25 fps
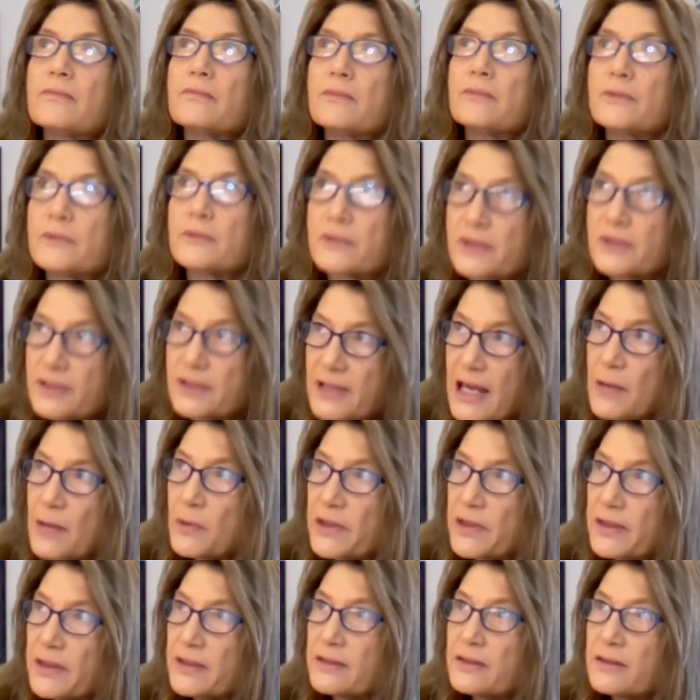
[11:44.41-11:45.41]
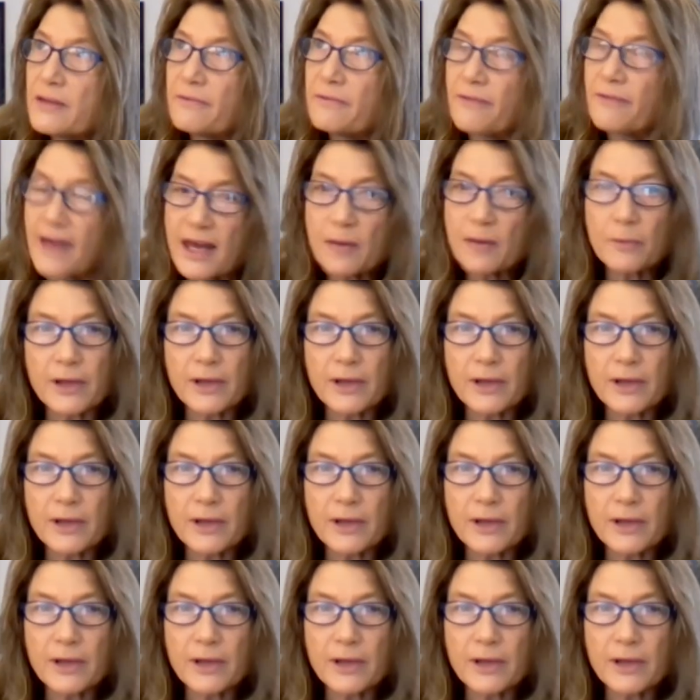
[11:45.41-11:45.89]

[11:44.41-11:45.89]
stay within the family.